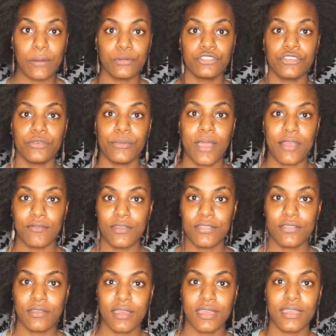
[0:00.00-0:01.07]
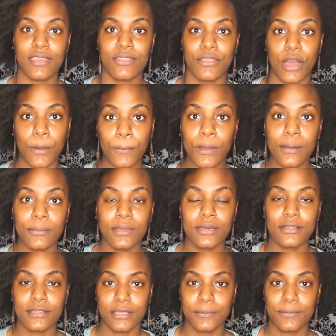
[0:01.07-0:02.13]
I will show you everything in the
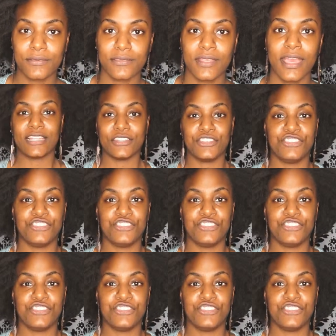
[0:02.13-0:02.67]
upcoming clips.